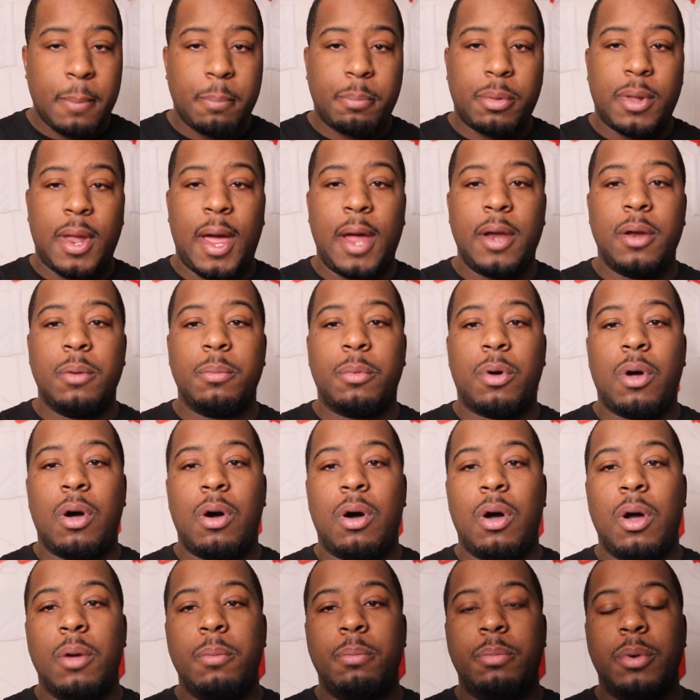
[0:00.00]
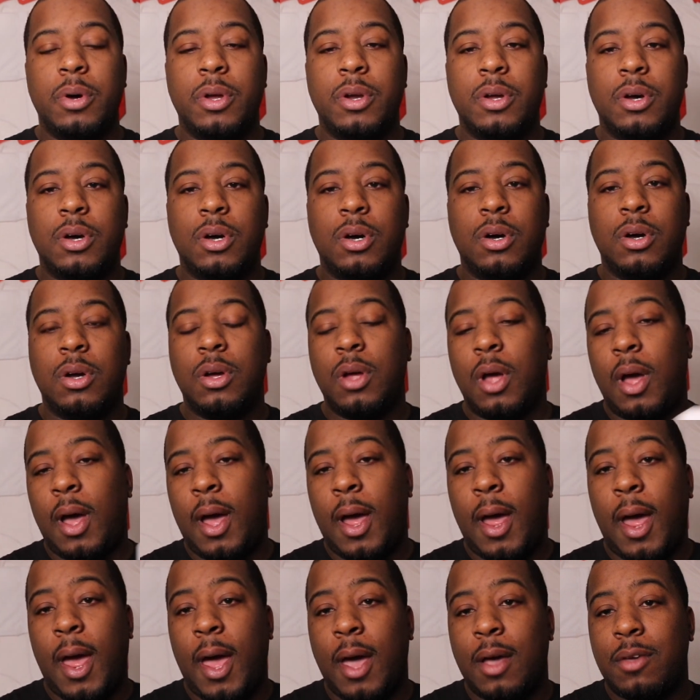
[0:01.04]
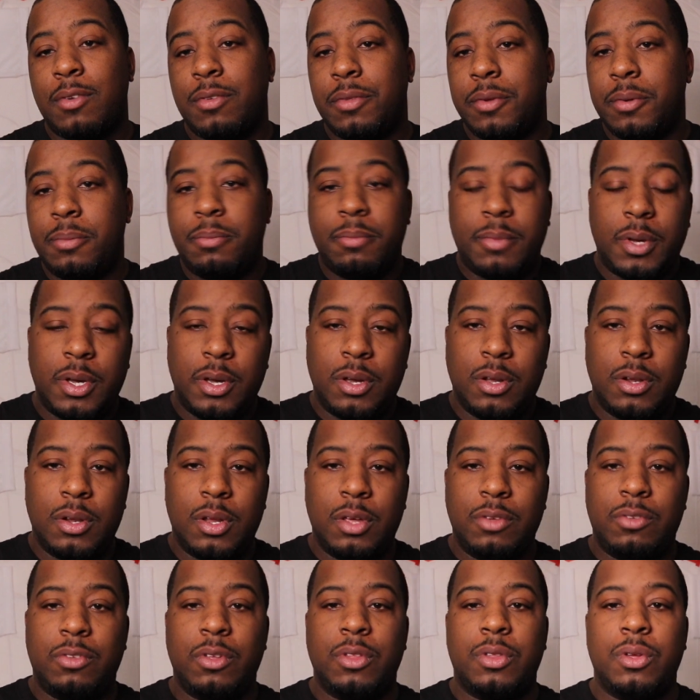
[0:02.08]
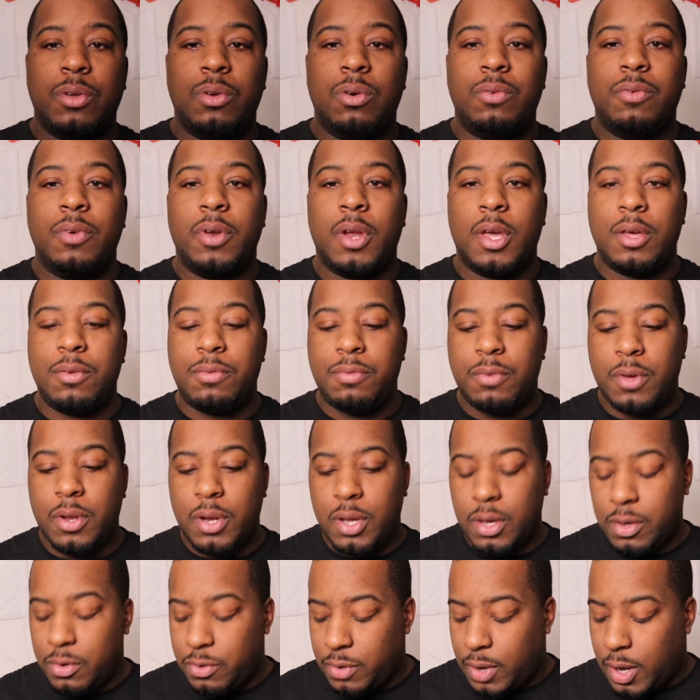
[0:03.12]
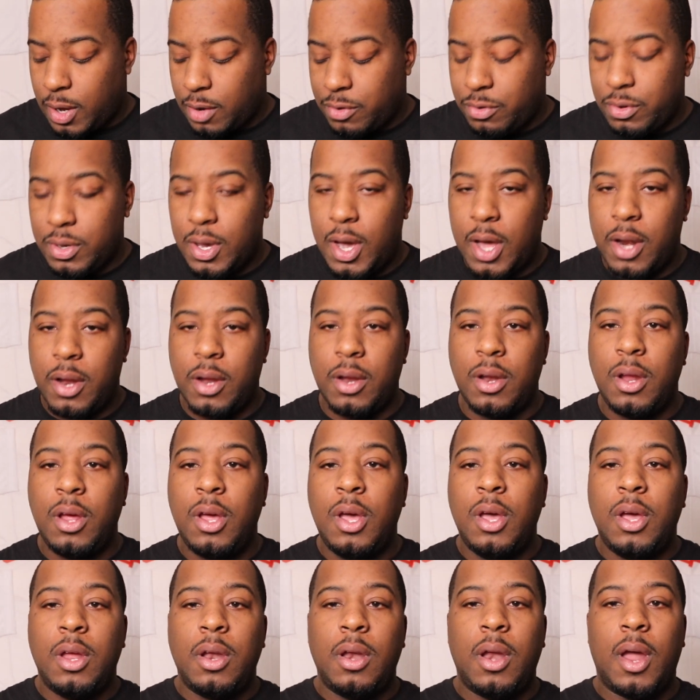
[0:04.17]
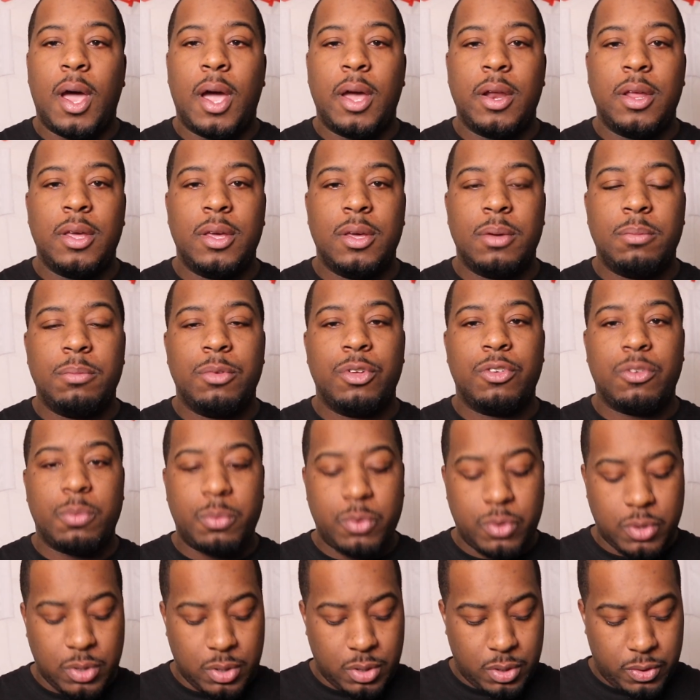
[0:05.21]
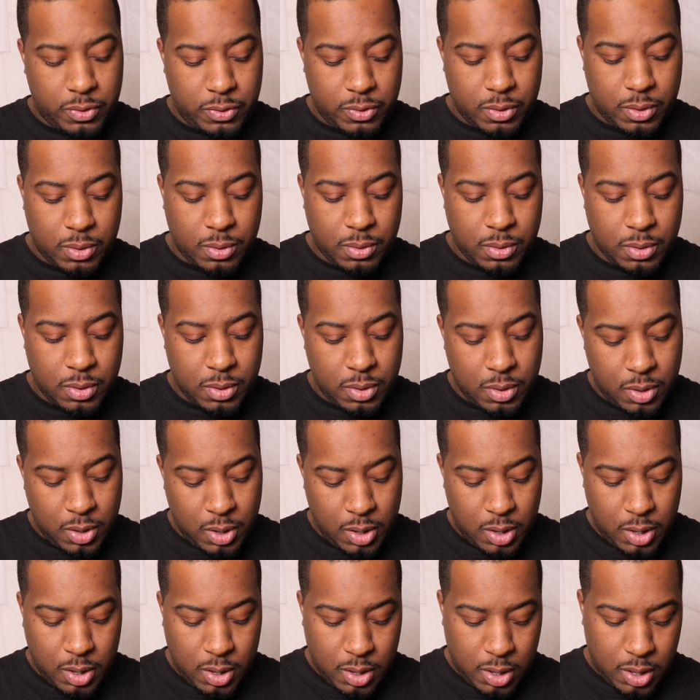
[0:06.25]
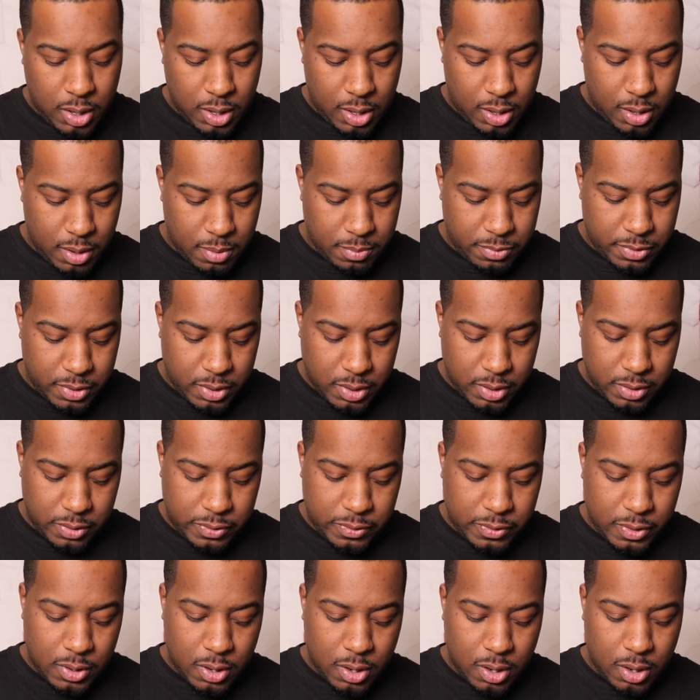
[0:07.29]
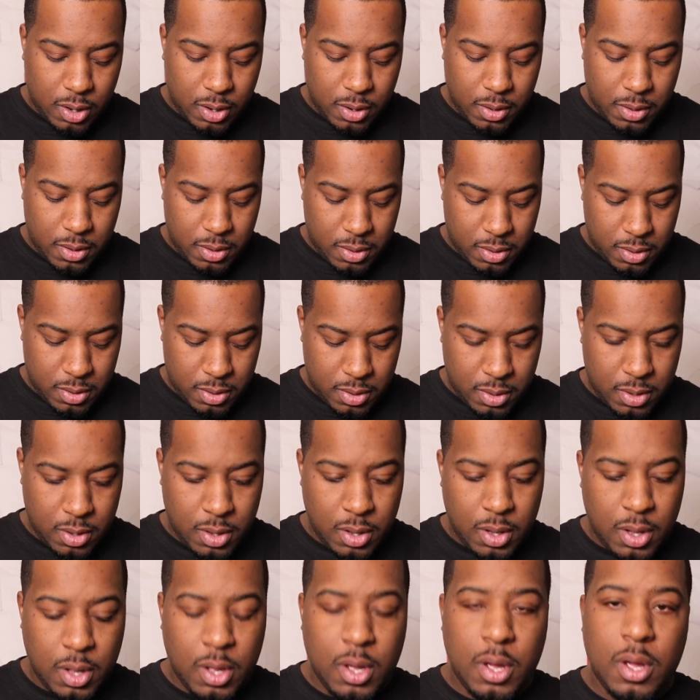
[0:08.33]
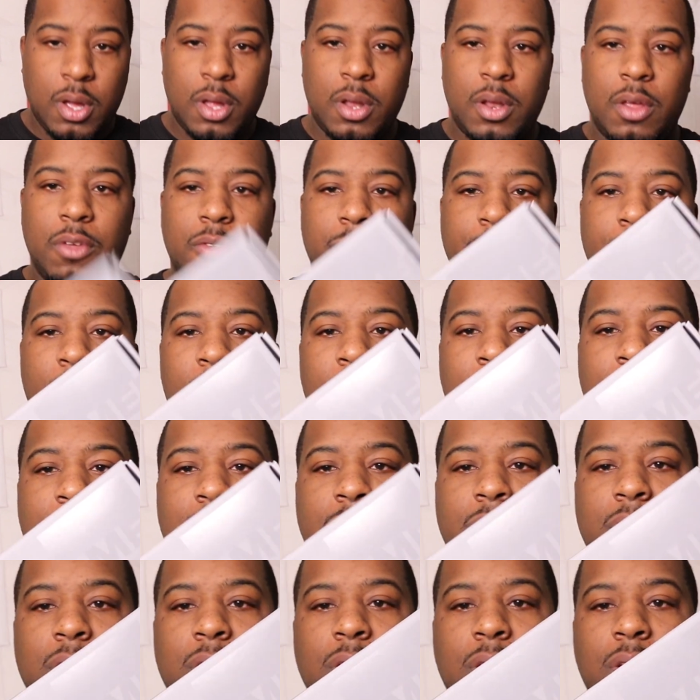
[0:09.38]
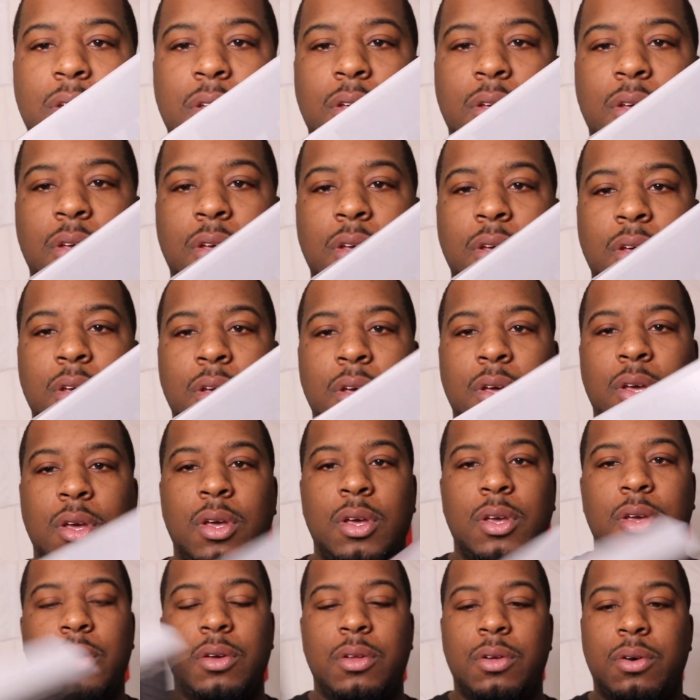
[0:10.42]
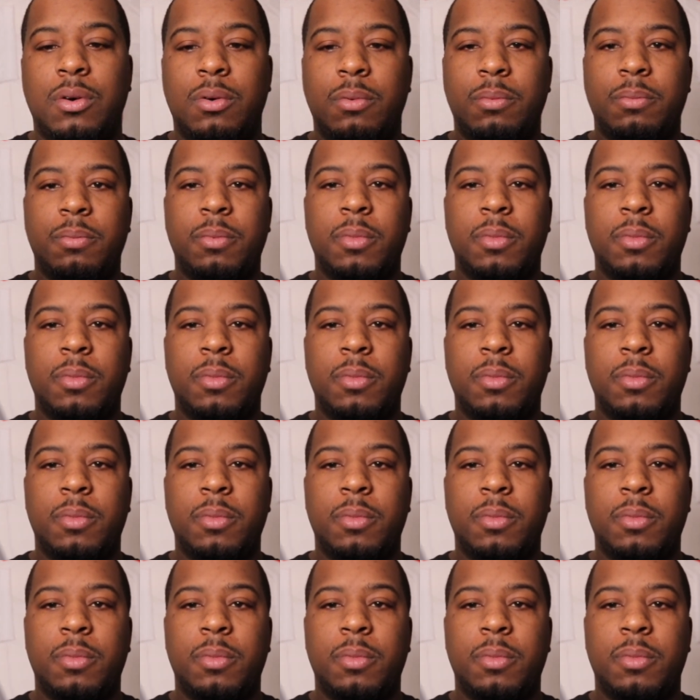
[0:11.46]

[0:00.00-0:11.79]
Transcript: platinum card, but uh, I asked them and they sent it overnight FedEx. I actually got it 9 a.m. this morning. So it comes in this uh, this box here, you know.